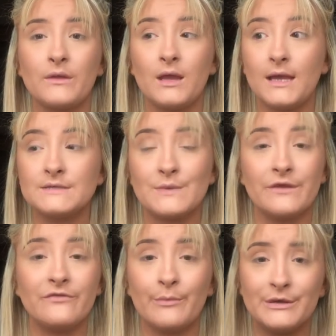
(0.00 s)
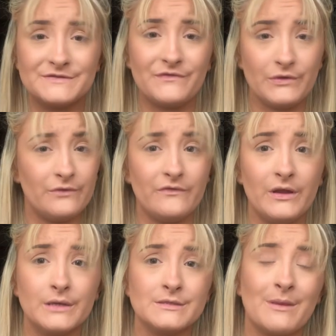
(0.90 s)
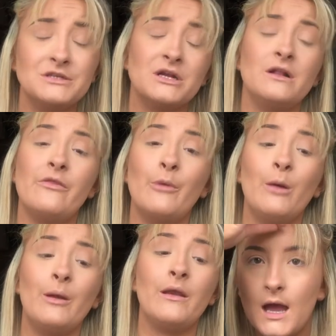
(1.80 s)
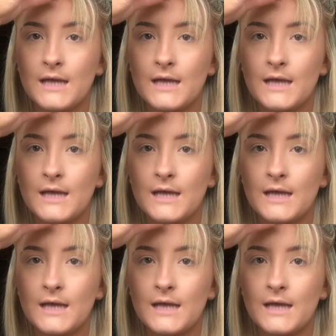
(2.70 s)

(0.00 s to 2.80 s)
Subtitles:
It is one of the most viewed videos on my channel at the moment.